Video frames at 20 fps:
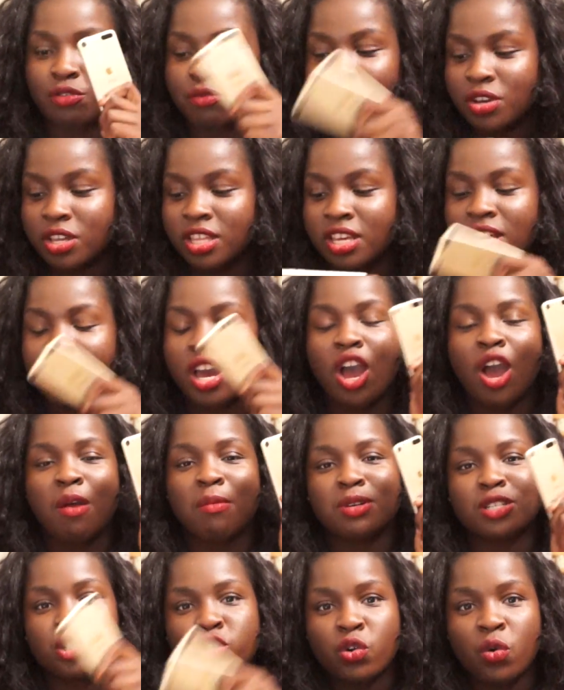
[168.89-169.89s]
really
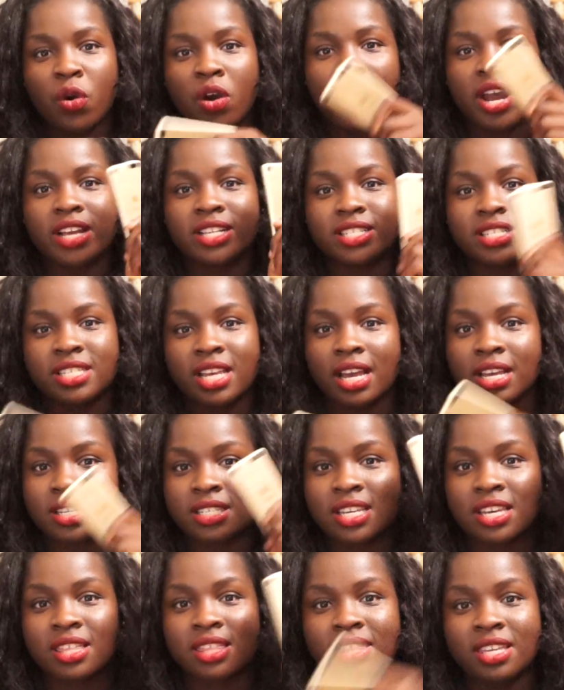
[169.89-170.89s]
mature and
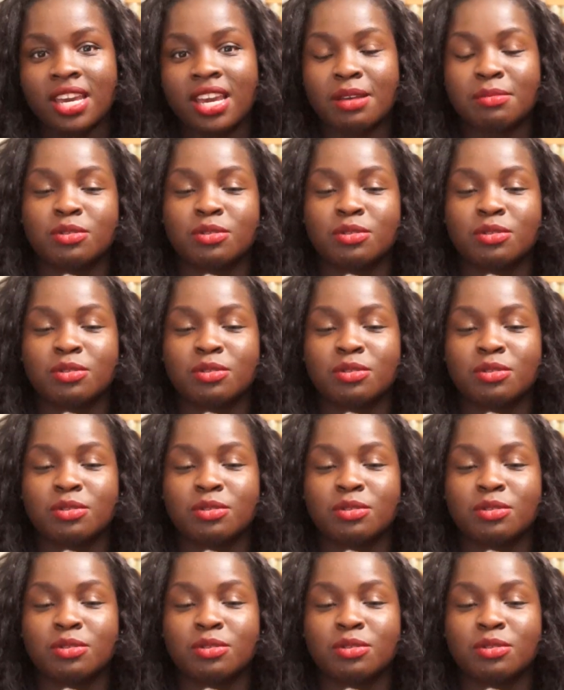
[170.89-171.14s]
sexy theme.